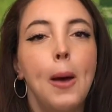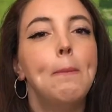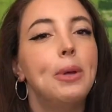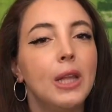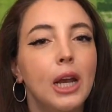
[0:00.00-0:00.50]

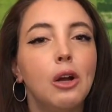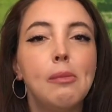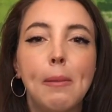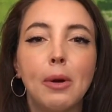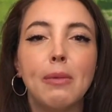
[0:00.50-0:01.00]
But then I
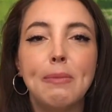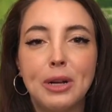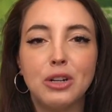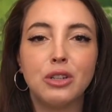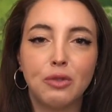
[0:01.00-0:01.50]
remember my
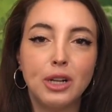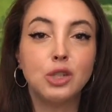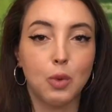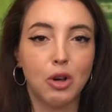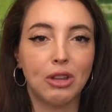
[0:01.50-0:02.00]
peers and
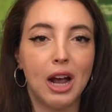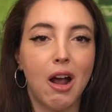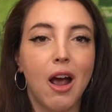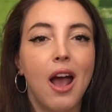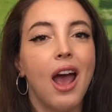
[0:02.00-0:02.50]
friends work
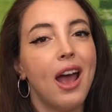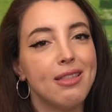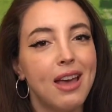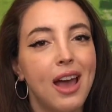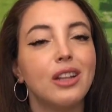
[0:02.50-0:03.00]
there
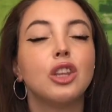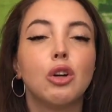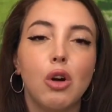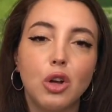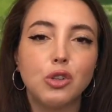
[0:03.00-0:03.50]
and that
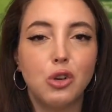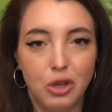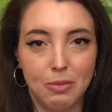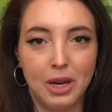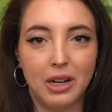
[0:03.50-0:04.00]
they're also
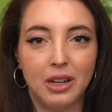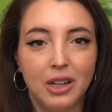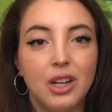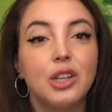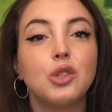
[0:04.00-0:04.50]
human.
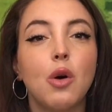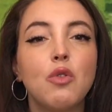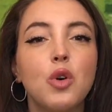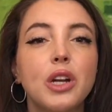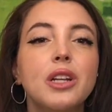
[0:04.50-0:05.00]
So
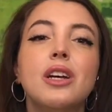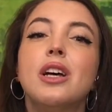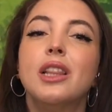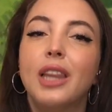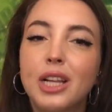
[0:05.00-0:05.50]
everyone,
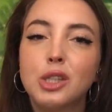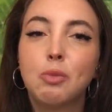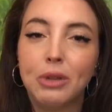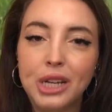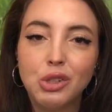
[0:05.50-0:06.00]
let's
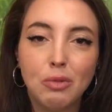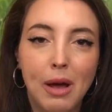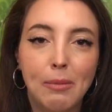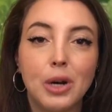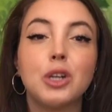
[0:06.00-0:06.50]
please
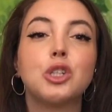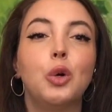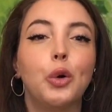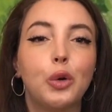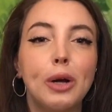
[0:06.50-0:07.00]
remember
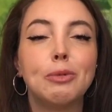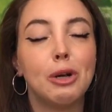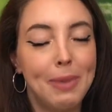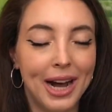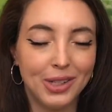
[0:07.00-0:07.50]
to encrypt
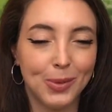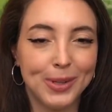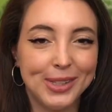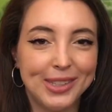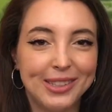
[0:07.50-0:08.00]
your
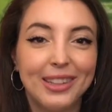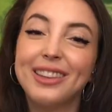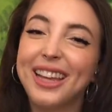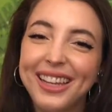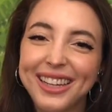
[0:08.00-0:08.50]
passwords.
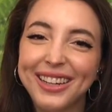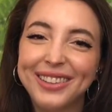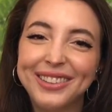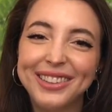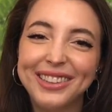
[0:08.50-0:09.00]
Thank you.